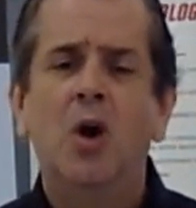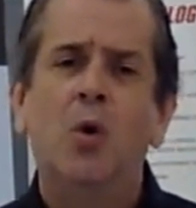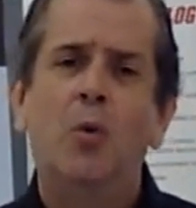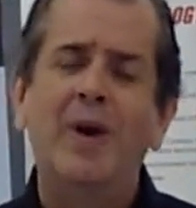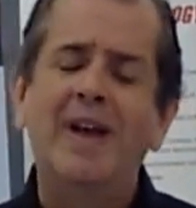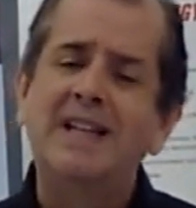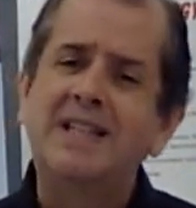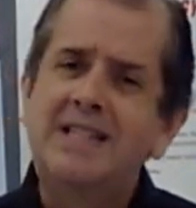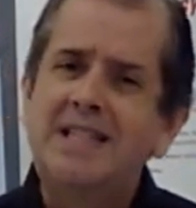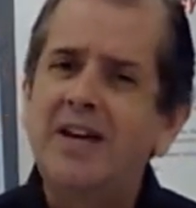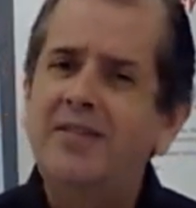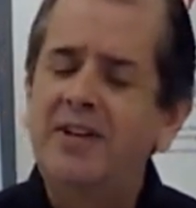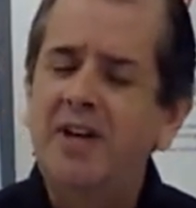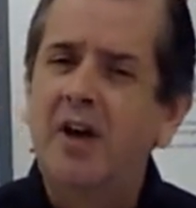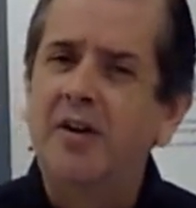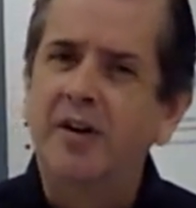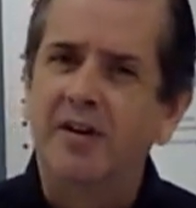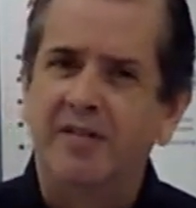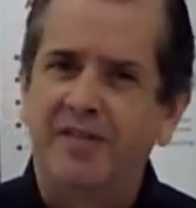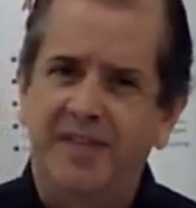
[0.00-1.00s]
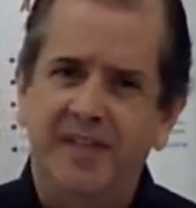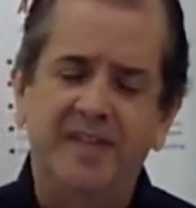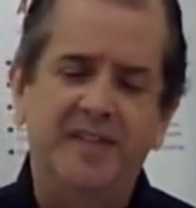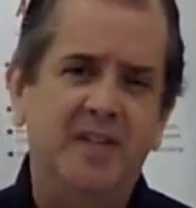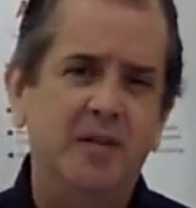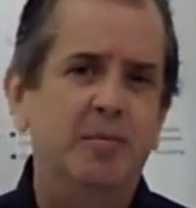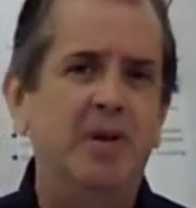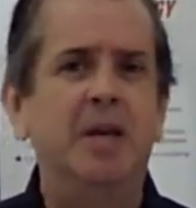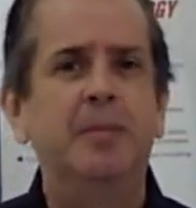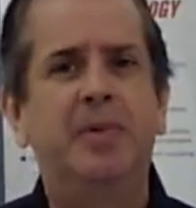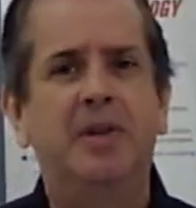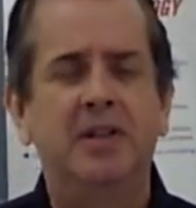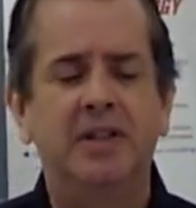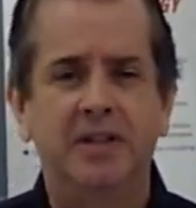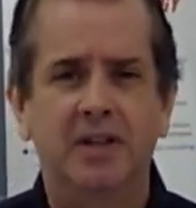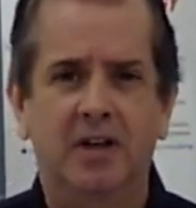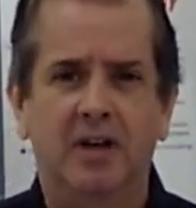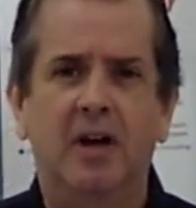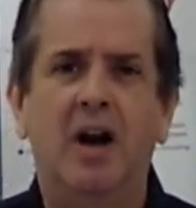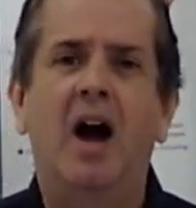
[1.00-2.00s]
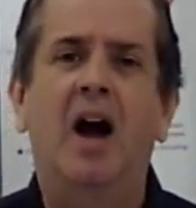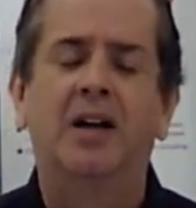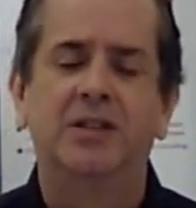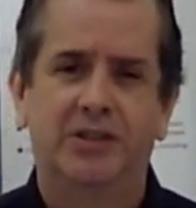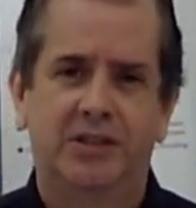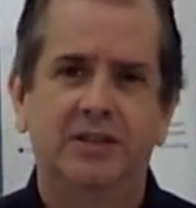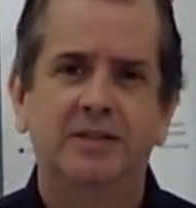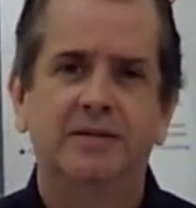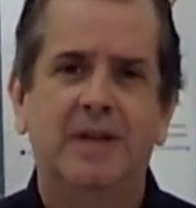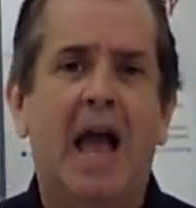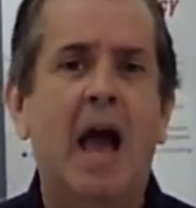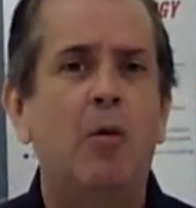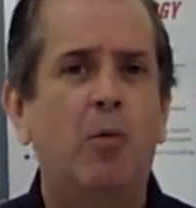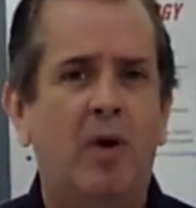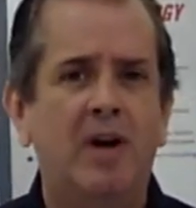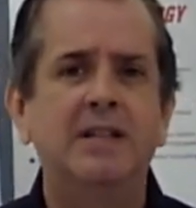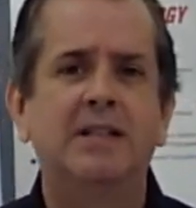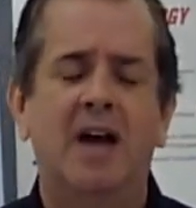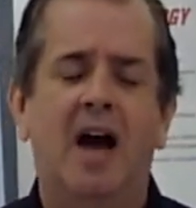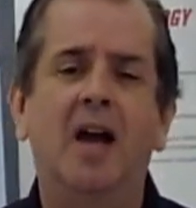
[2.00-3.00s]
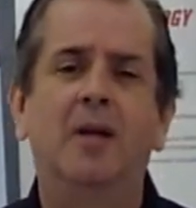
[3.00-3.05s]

We had seven hundred fifty people in the garage at one